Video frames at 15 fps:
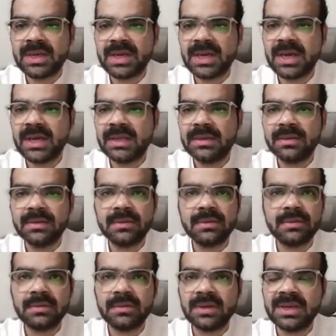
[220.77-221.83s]
and
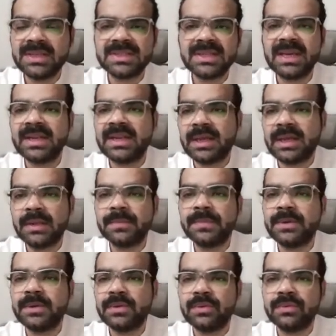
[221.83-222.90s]
it can help
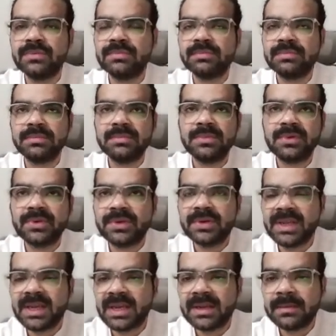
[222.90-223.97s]
you
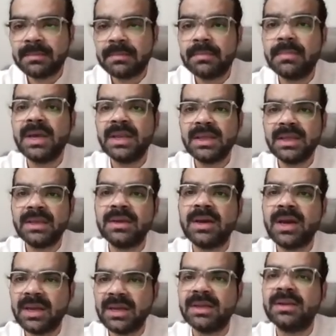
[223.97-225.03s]
create many
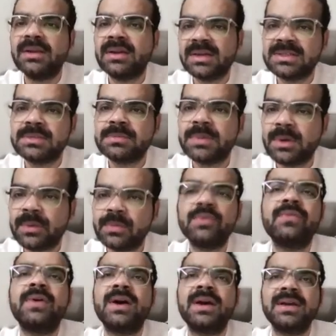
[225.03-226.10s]
ideal customer
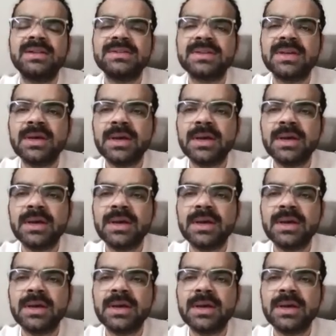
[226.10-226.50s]
profiles